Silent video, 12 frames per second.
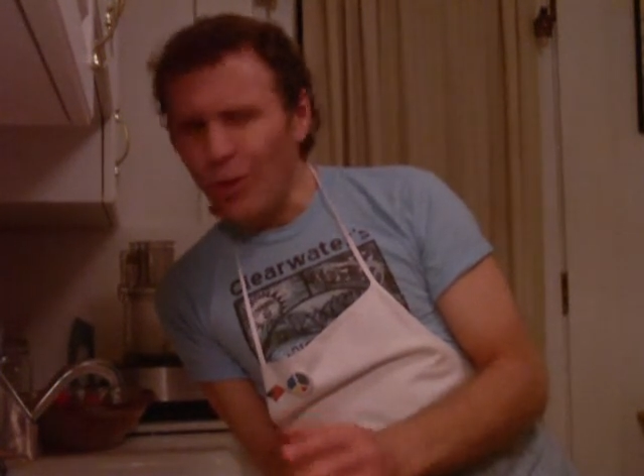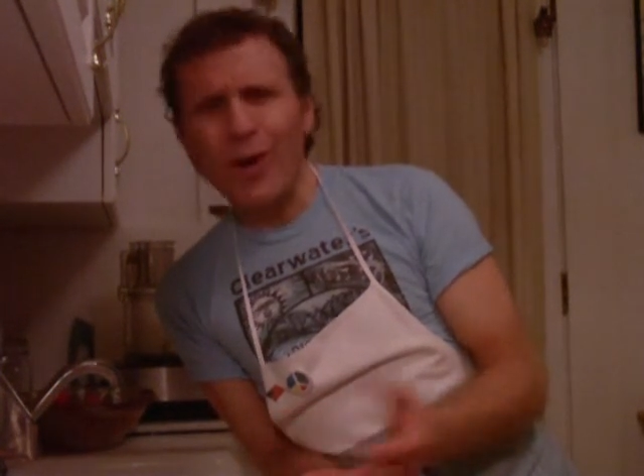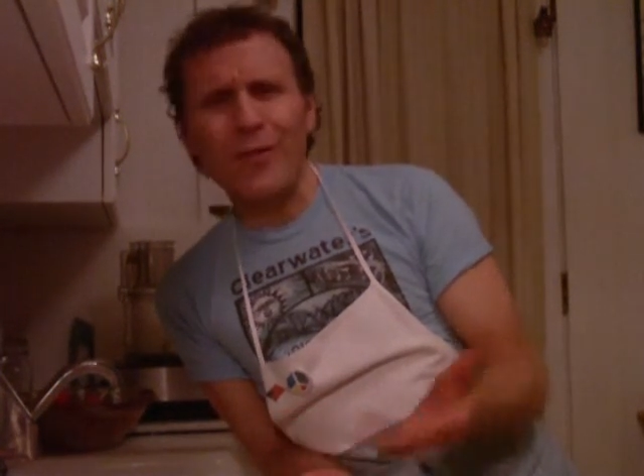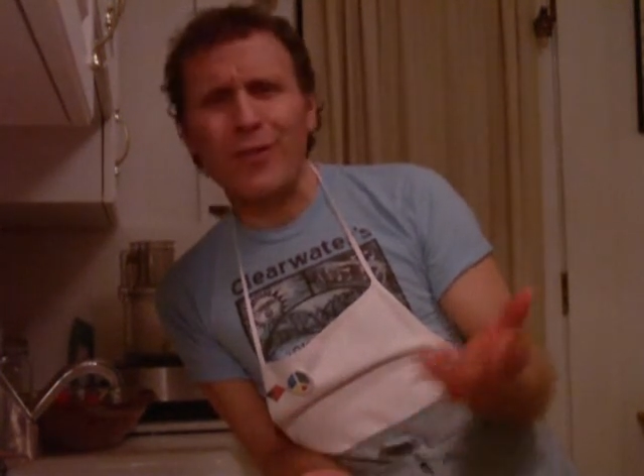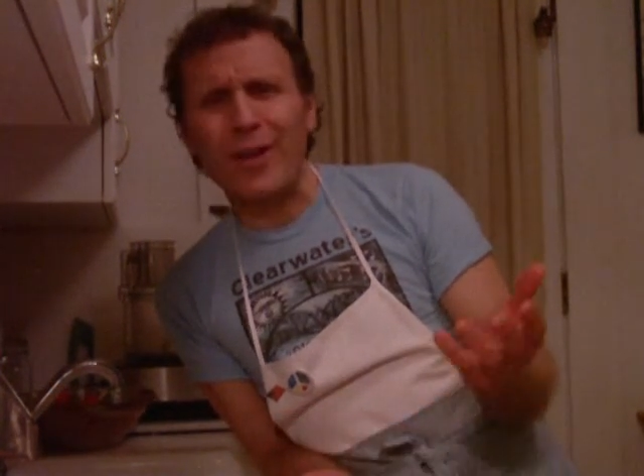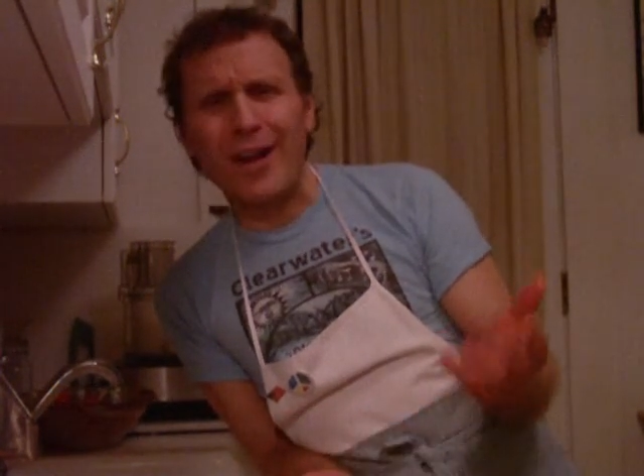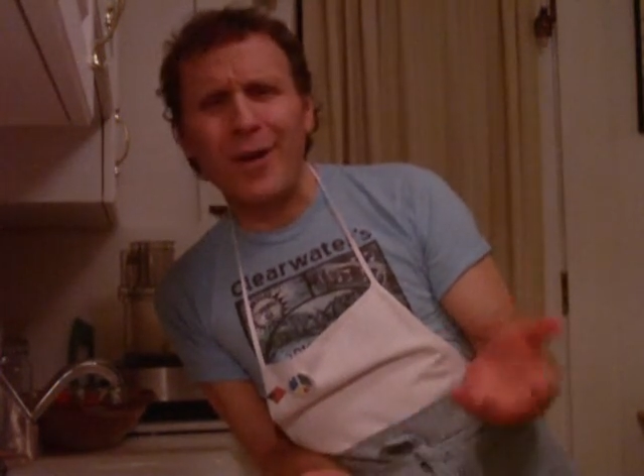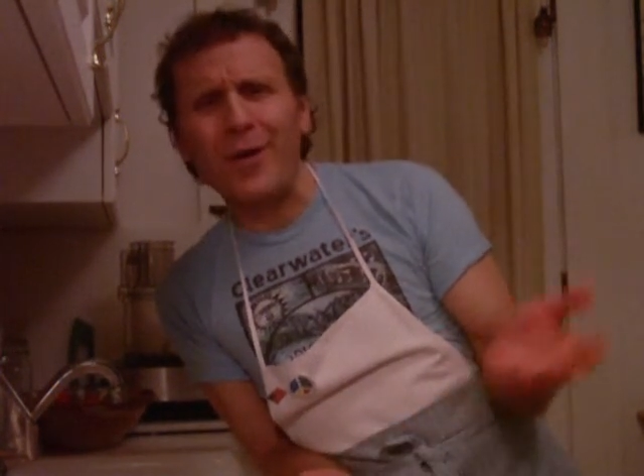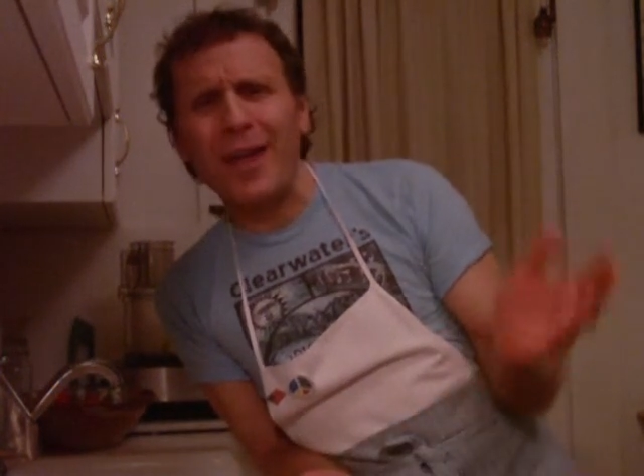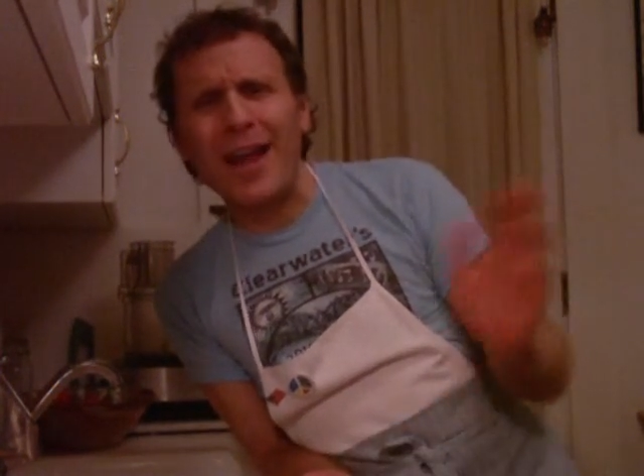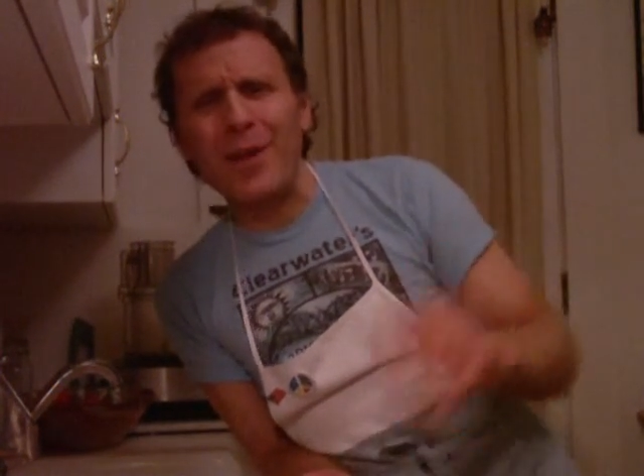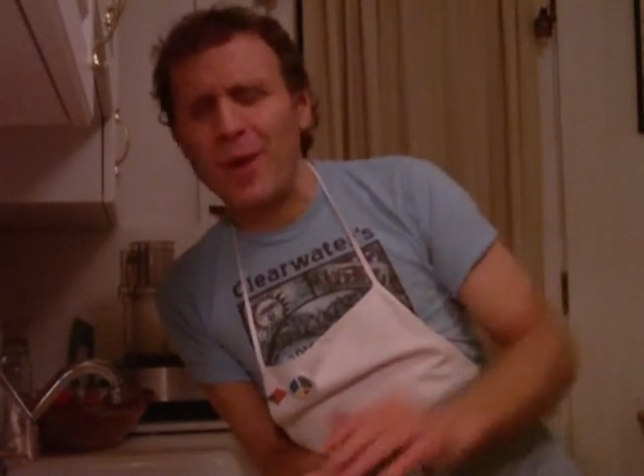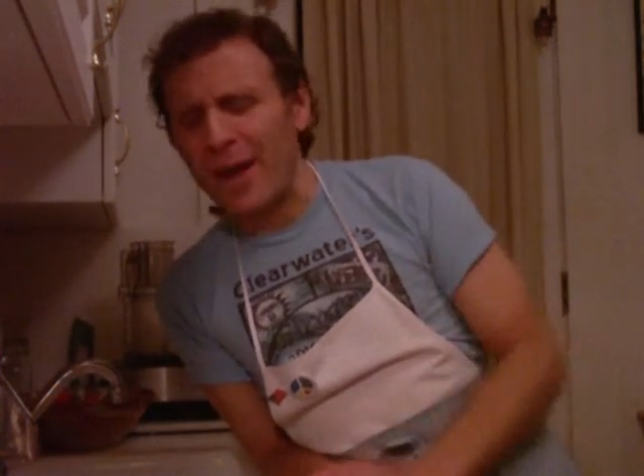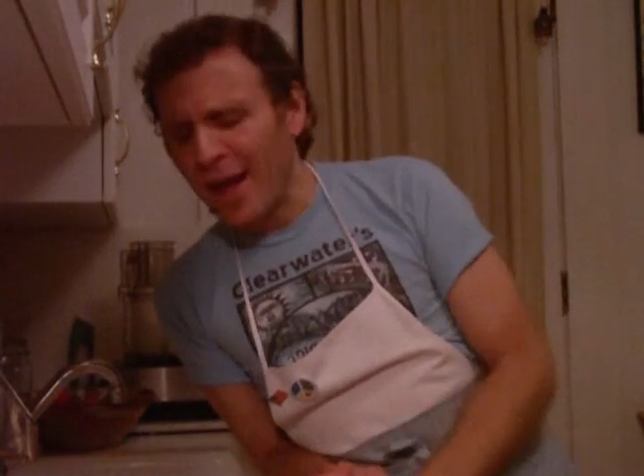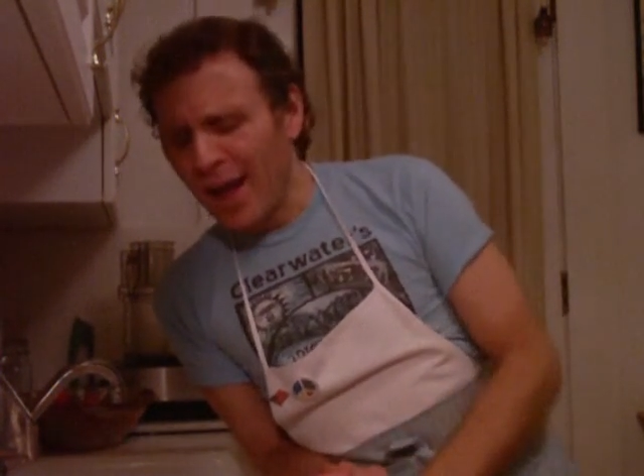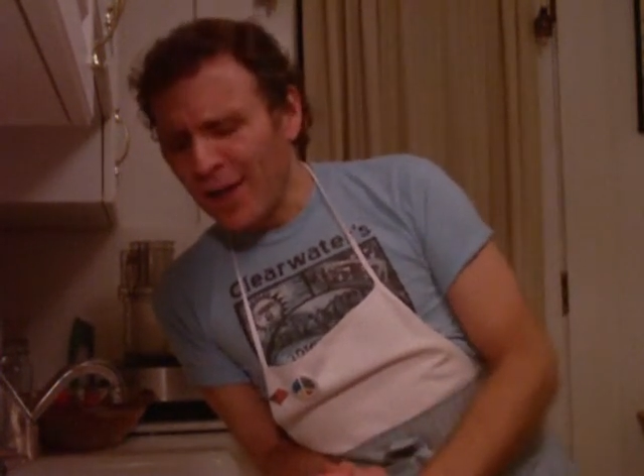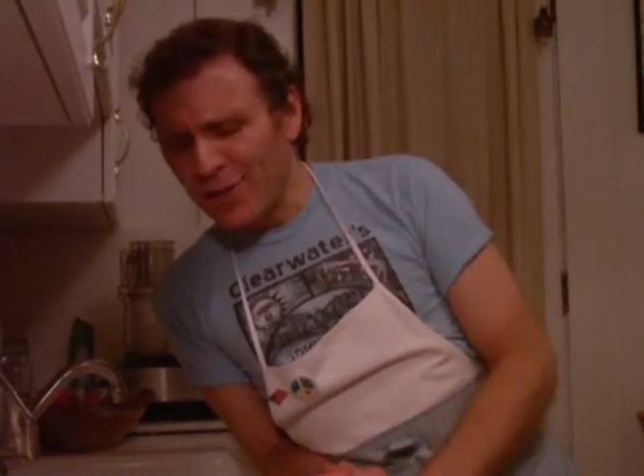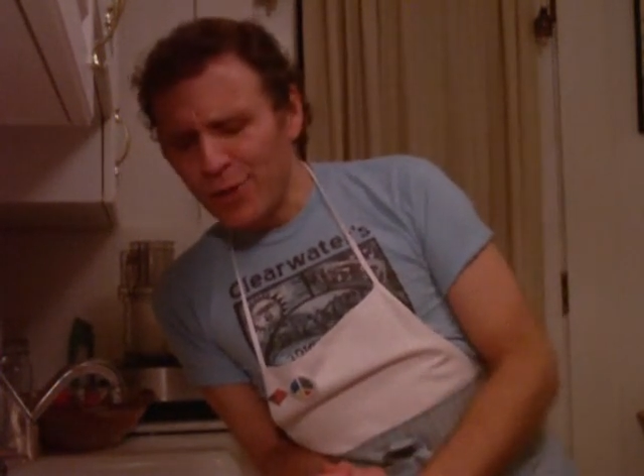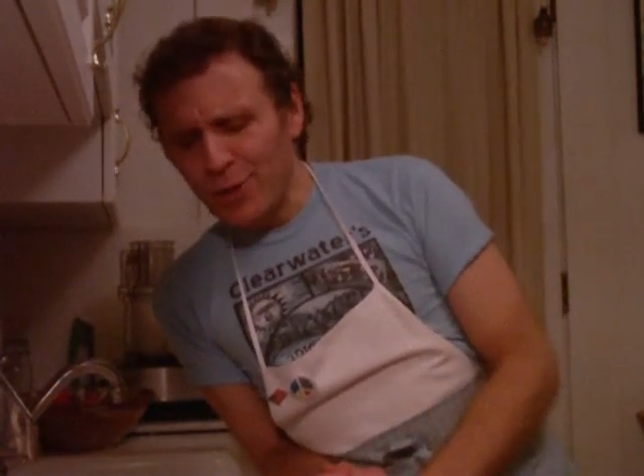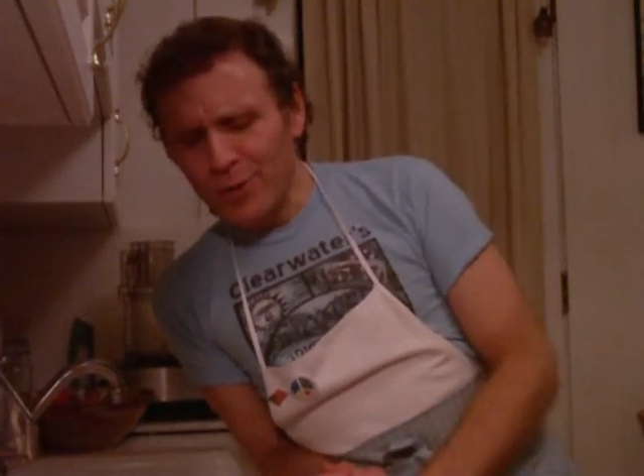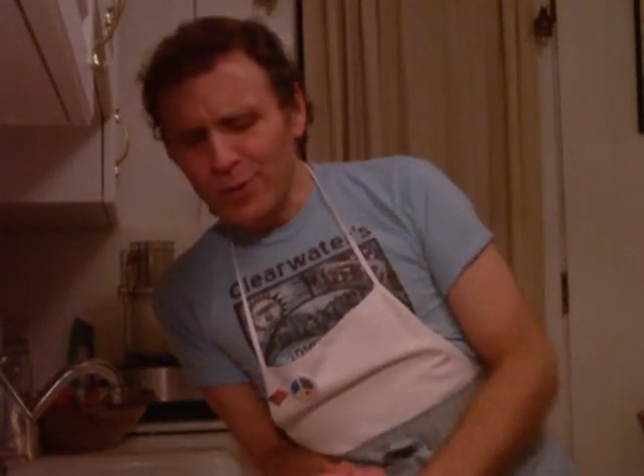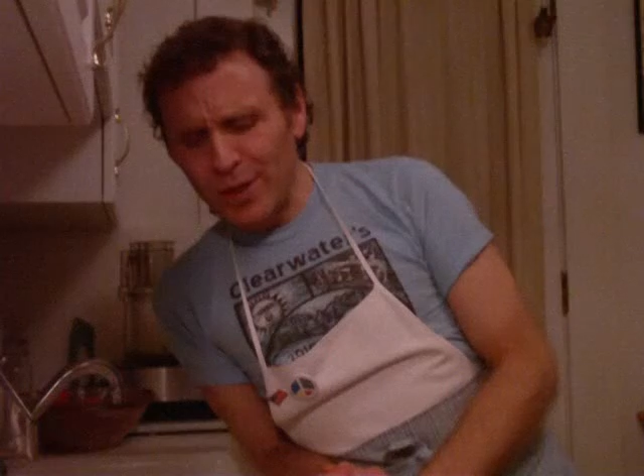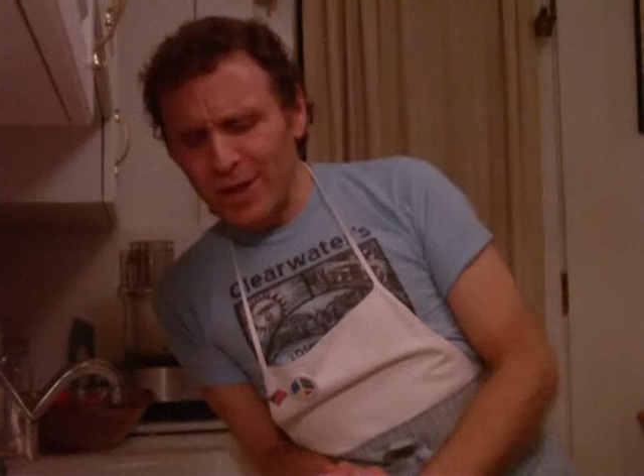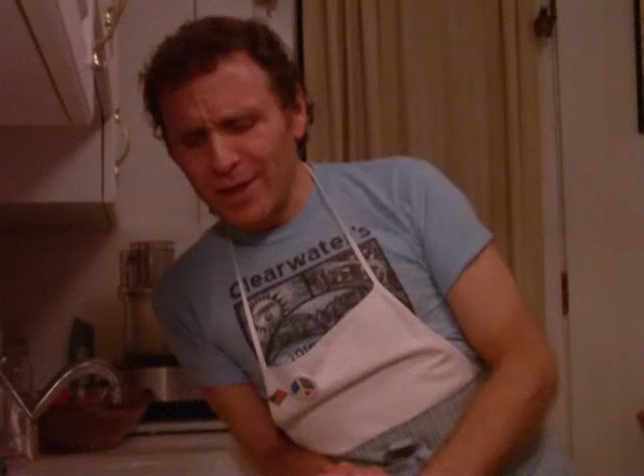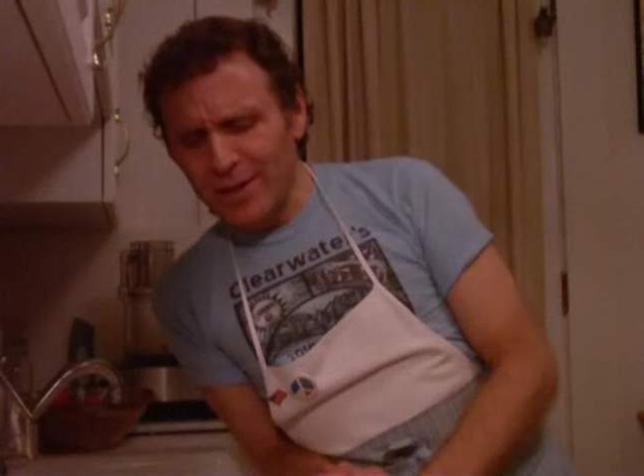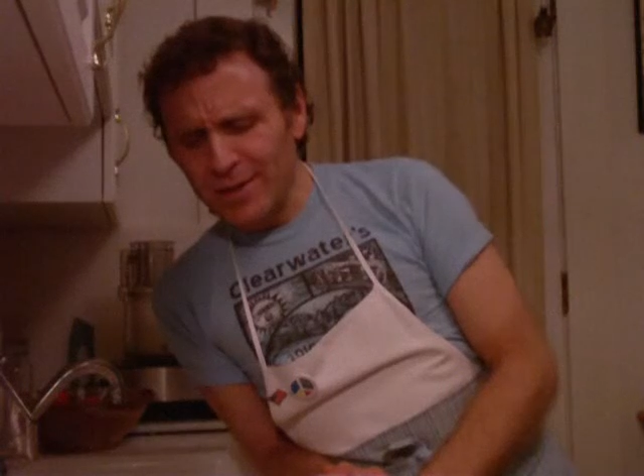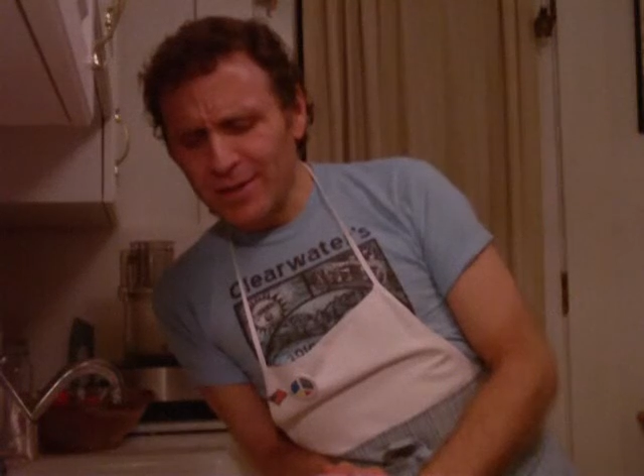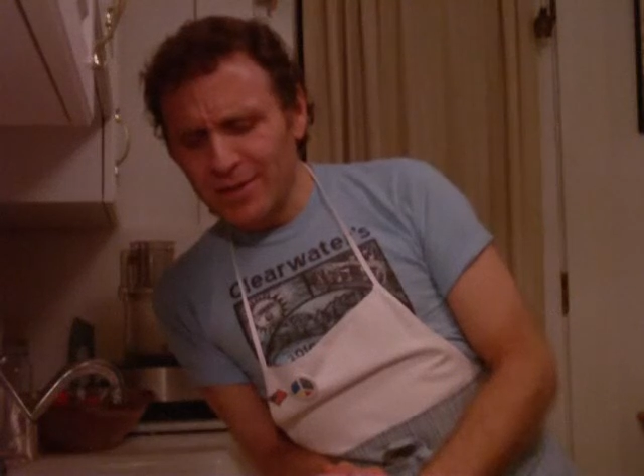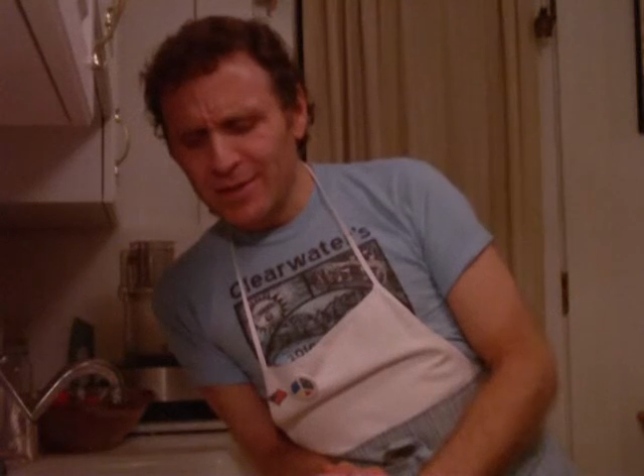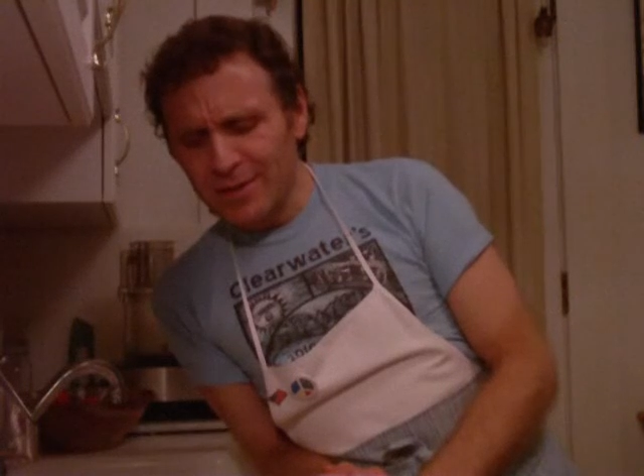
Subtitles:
Oh, I forgot. Okay, anyway, so